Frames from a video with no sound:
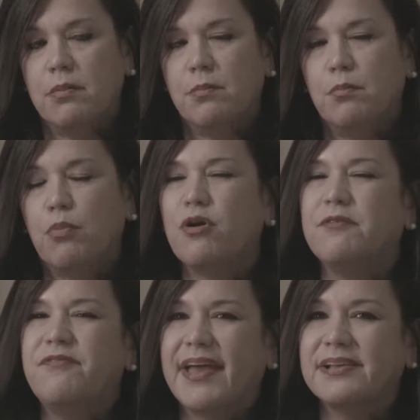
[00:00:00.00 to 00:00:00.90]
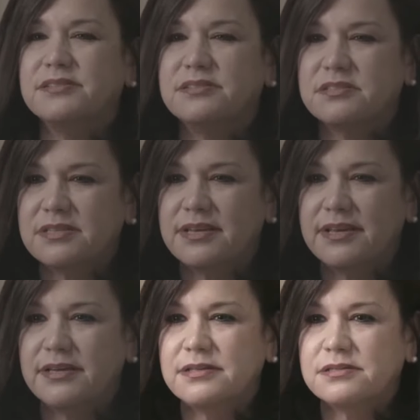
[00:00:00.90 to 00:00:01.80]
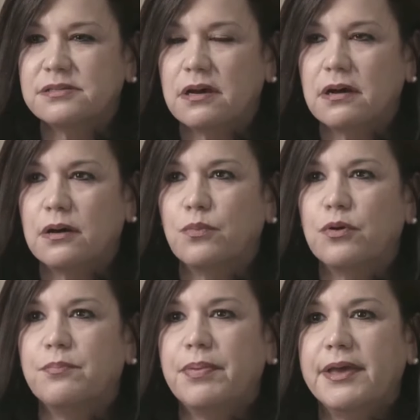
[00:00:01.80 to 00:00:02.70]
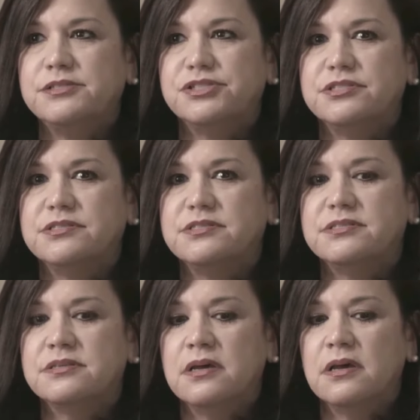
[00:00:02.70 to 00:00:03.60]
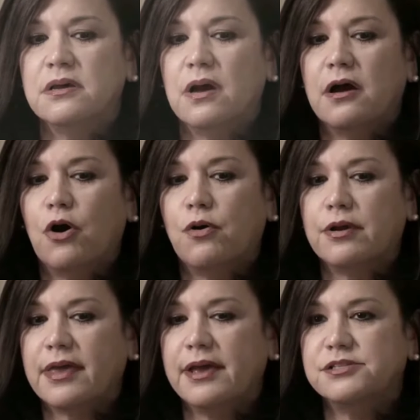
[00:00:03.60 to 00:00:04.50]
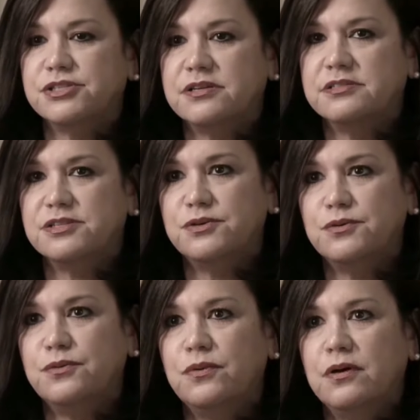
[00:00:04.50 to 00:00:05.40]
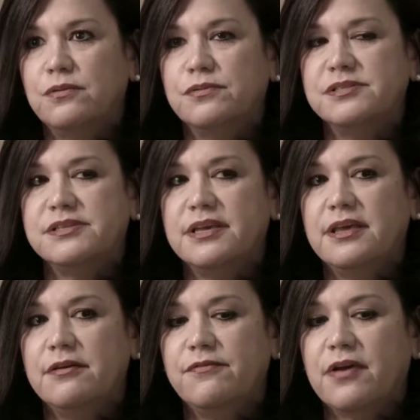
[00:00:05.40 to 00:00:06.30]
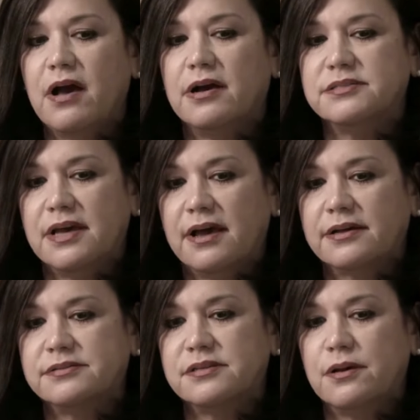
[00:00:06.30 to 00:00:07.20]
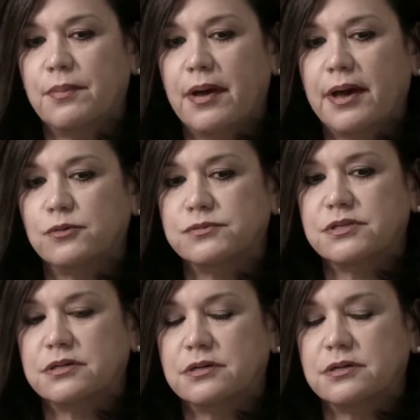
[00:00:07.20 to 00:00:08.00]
More advanced disease, when patients, on occasion I do receive contacts about